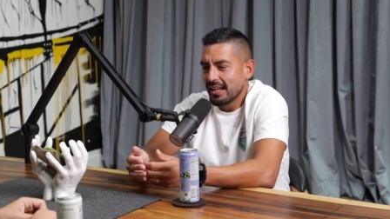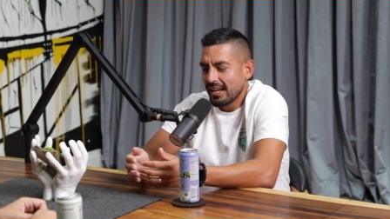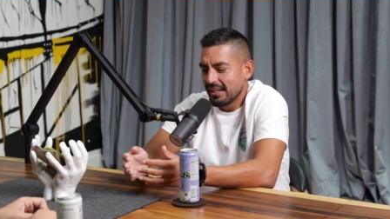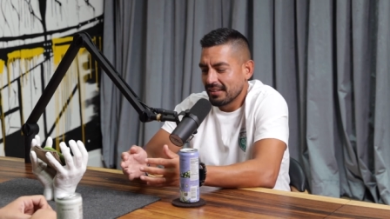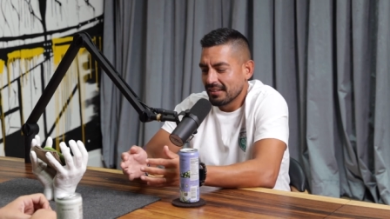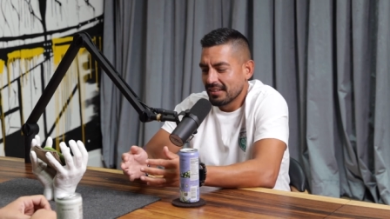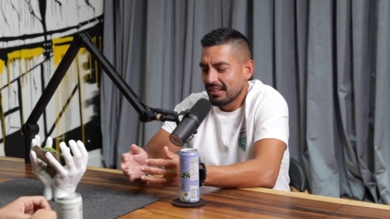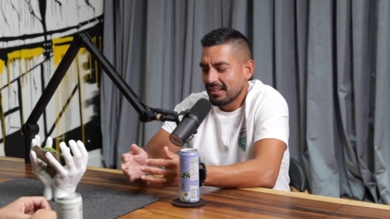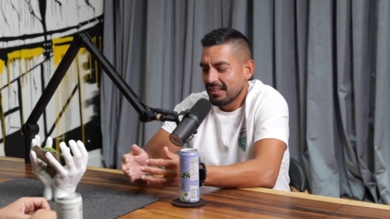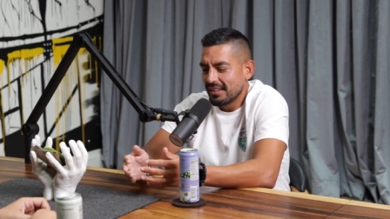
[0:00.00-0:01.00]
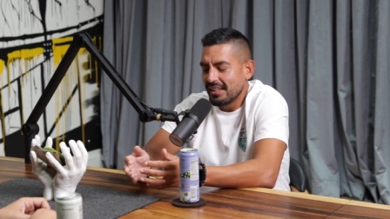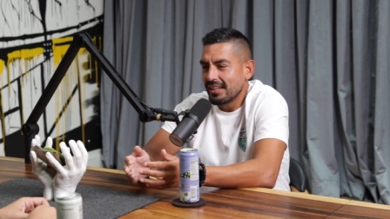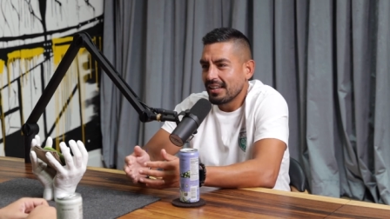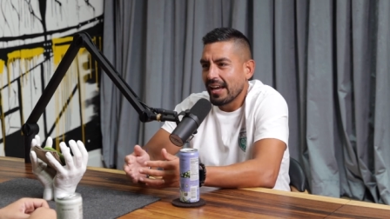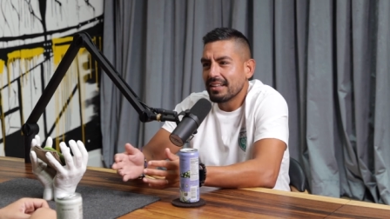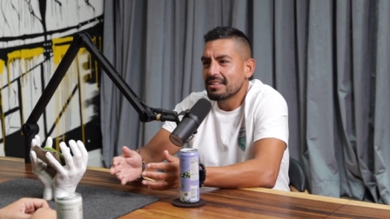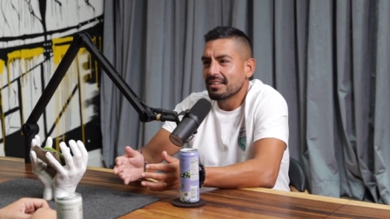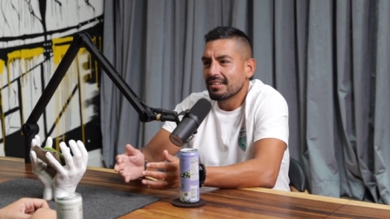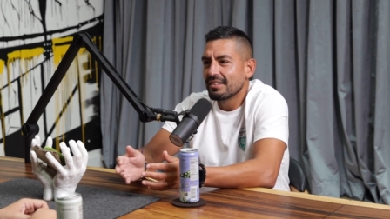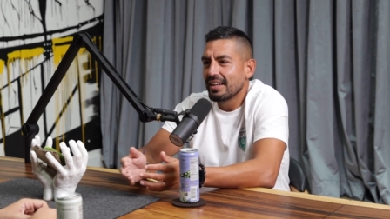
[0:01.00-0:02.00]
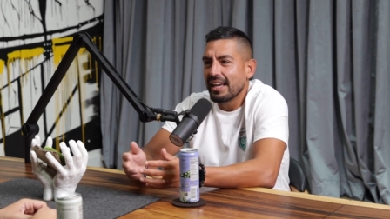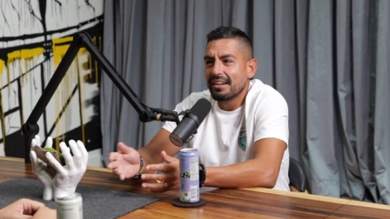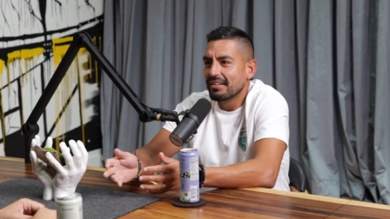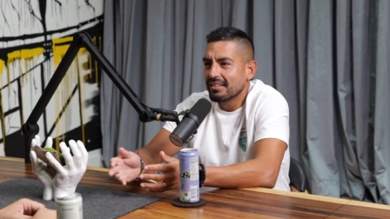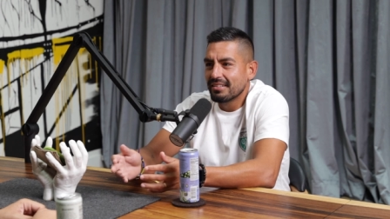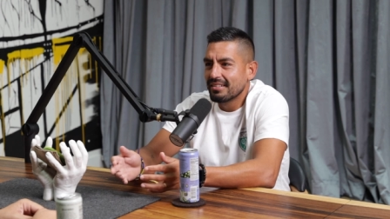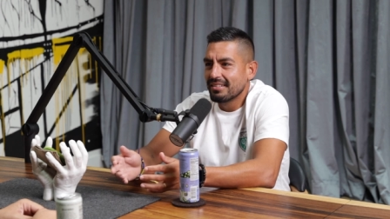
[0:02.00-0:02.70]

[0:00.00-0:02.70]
and he hates it, hated it,